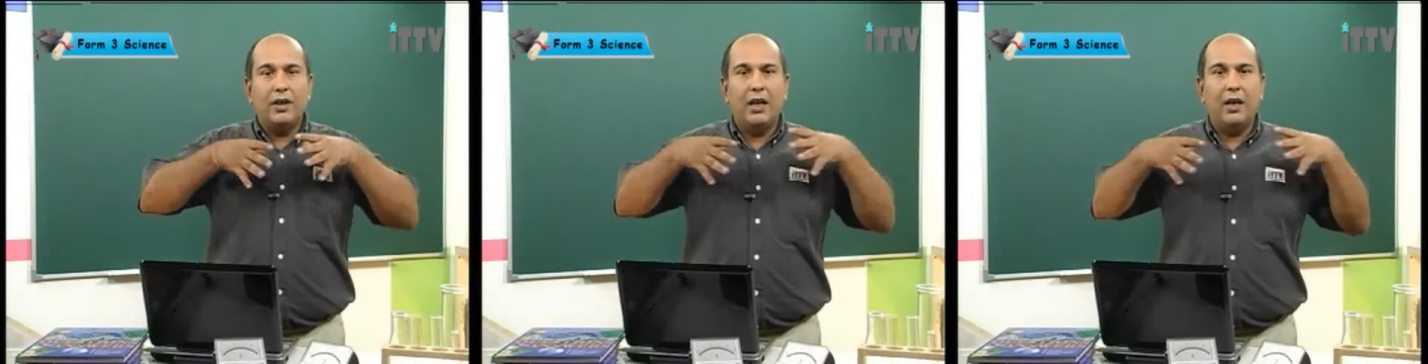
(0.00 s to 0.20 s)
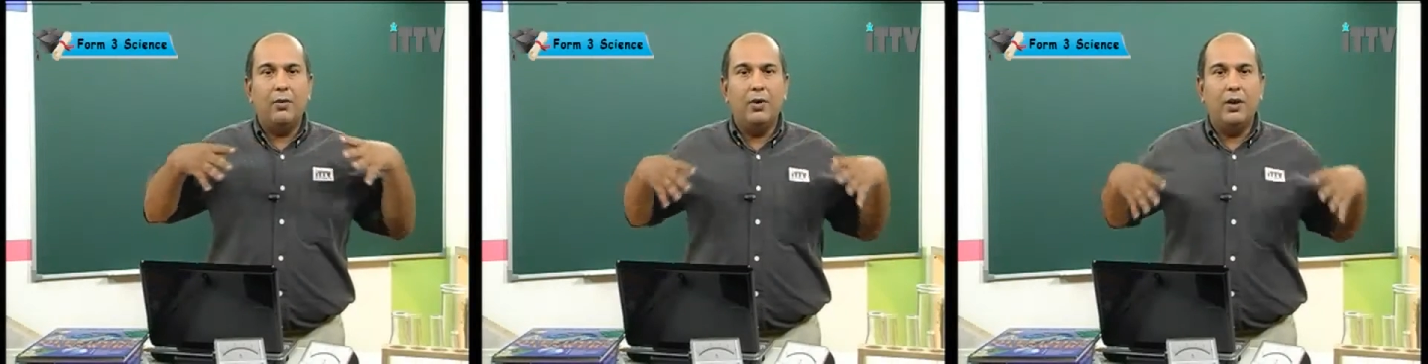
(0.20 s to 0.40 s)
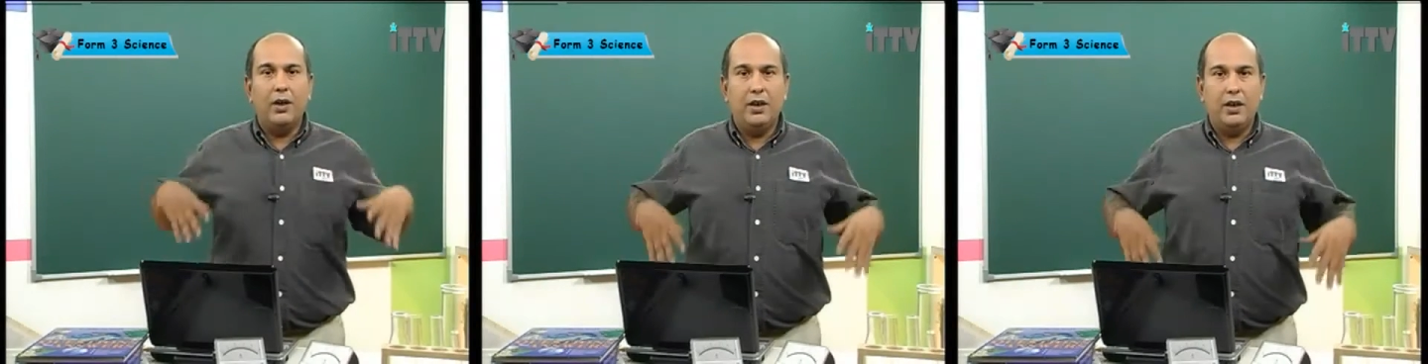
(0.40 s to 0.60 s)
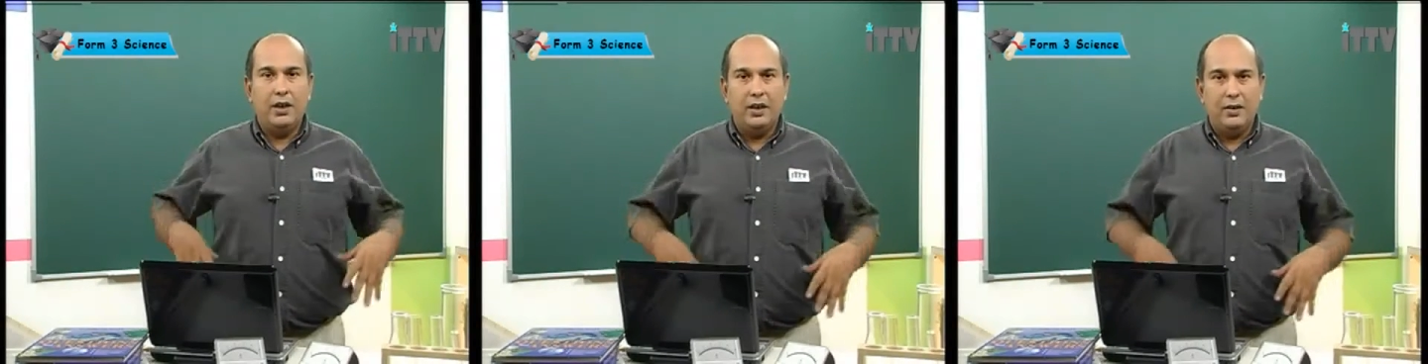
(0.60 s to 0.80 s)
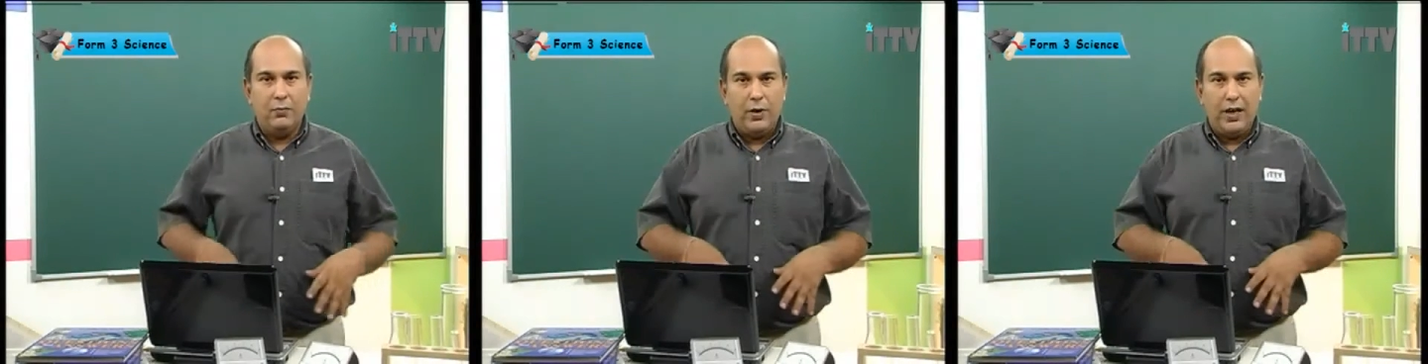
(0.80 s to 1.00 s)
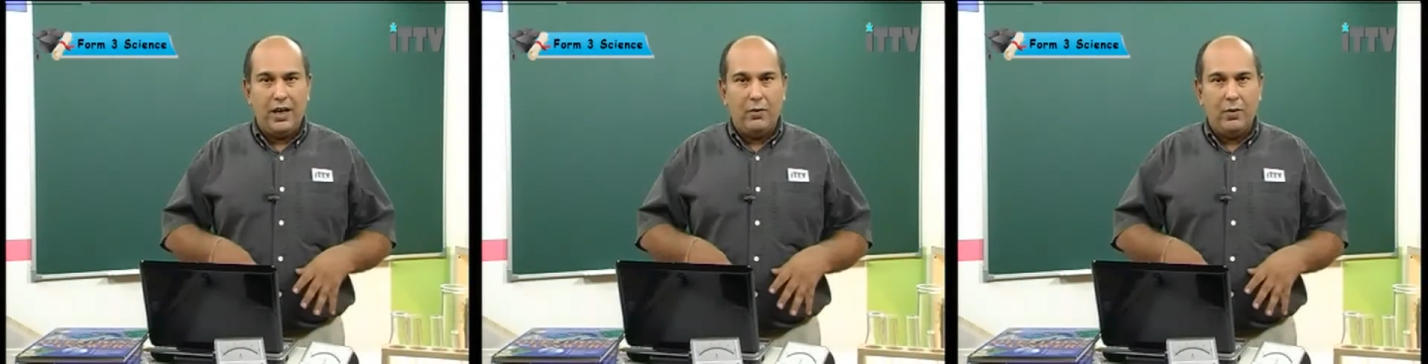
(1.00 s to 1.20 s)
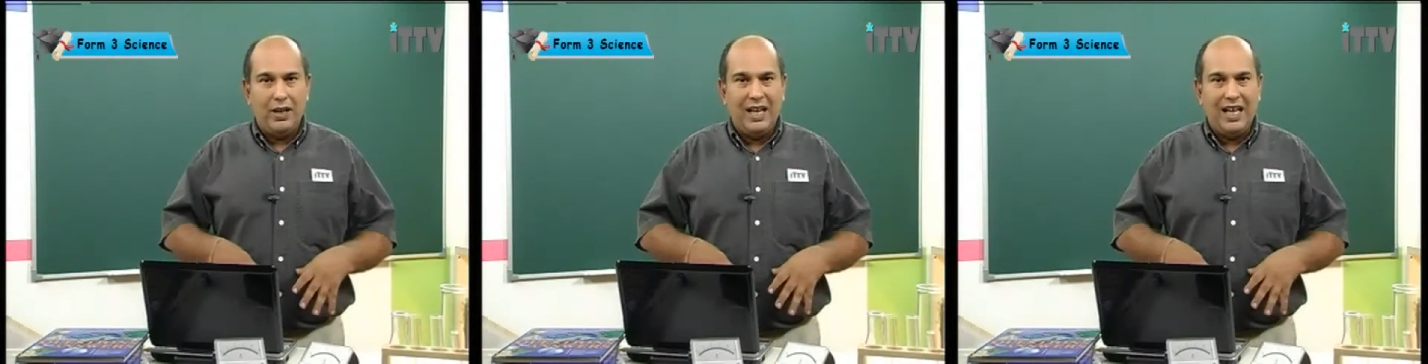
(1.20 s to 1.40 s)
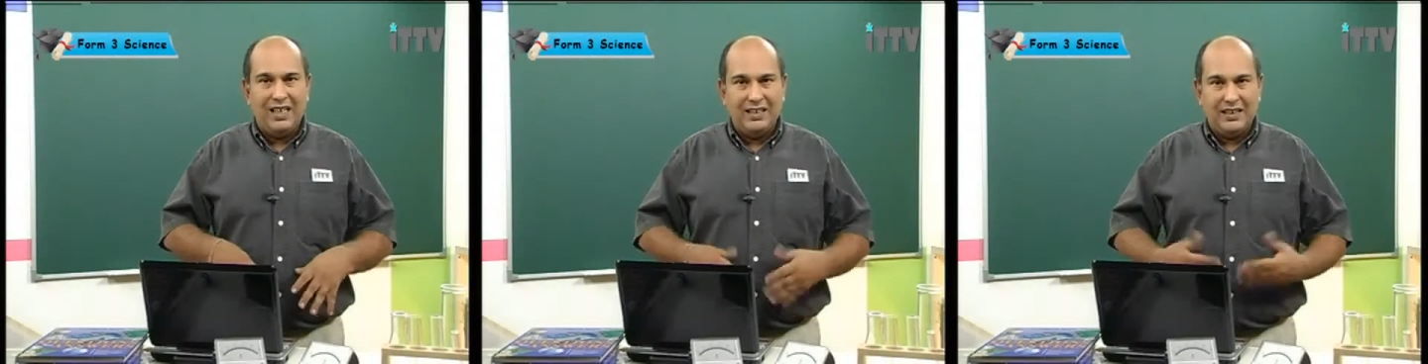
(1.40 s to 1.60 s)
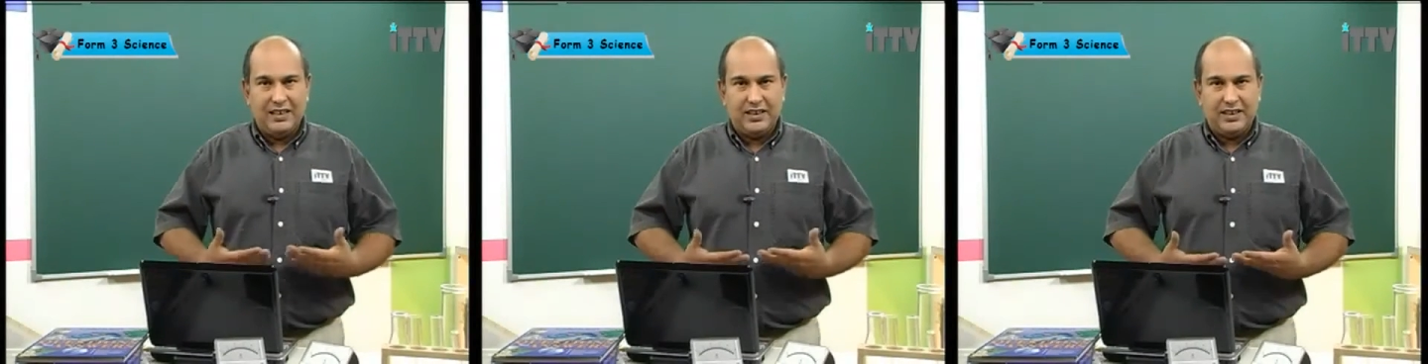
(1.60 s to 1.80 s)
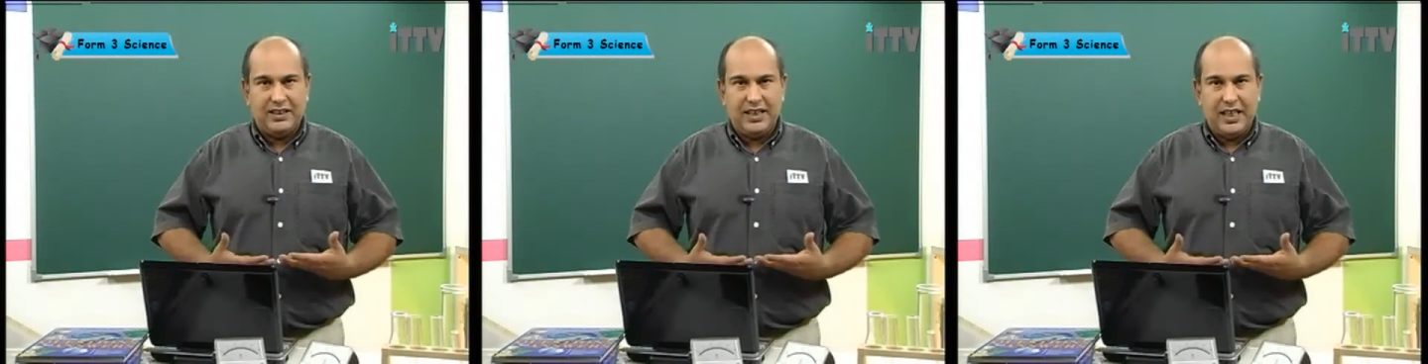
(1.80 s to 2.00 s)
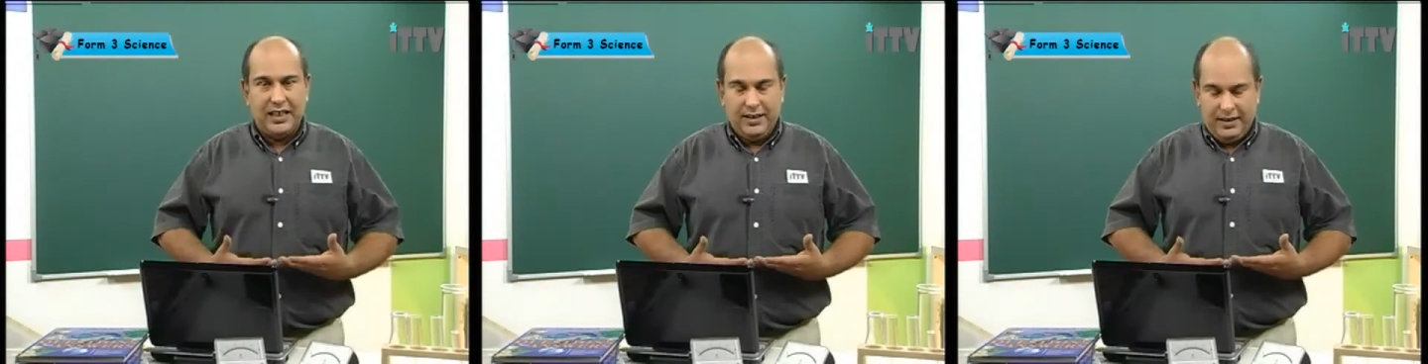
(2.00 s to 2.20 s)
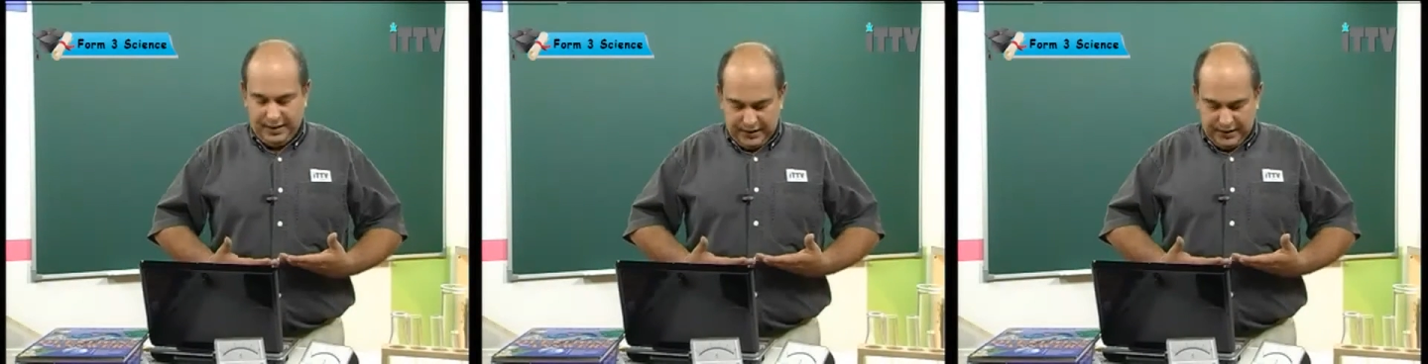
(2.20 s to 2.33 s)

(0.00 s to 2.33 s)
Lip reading: where our lungs sit